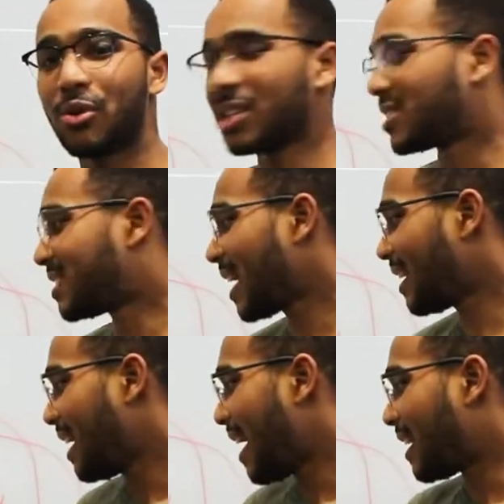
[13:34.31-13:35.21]
going to
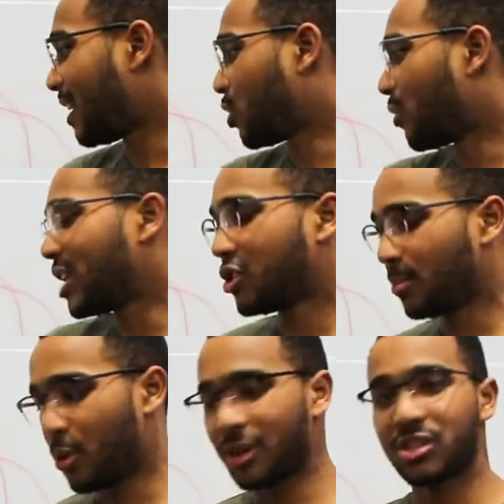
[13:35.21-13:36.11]
set an
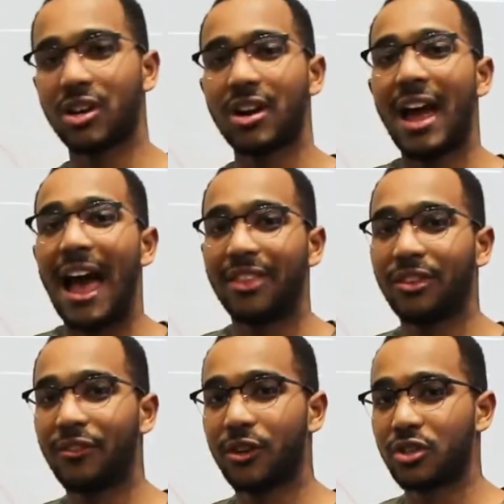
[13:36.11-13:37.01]
iteration pointer at
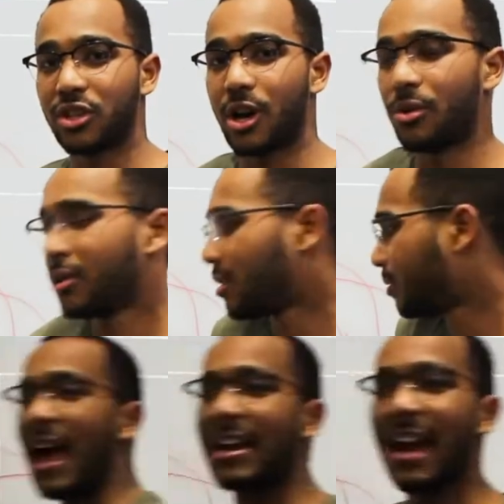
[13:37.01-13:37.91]
the first node.
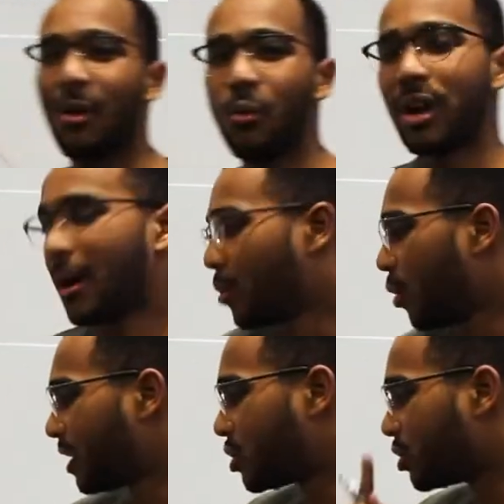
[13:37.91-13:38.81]
And now what I'm
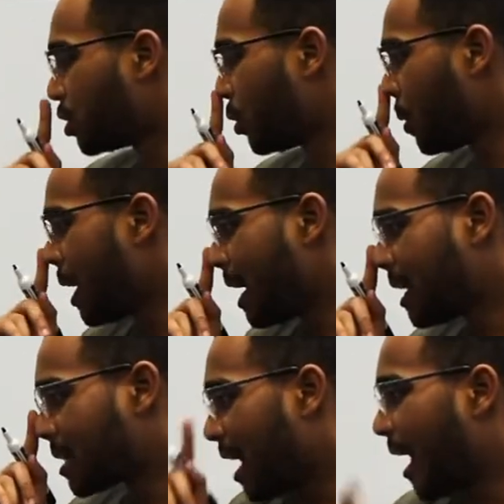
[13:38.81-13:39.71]
going to do
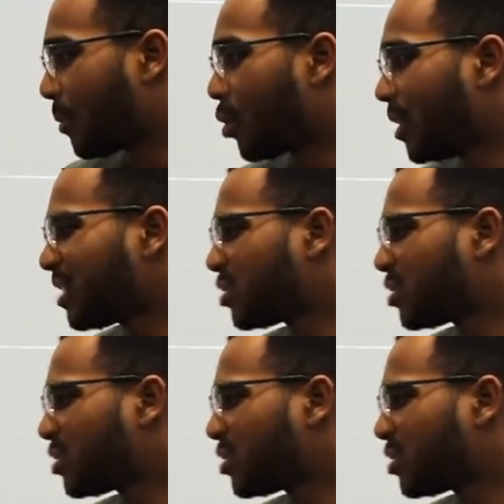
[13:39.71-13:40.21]
is I'm going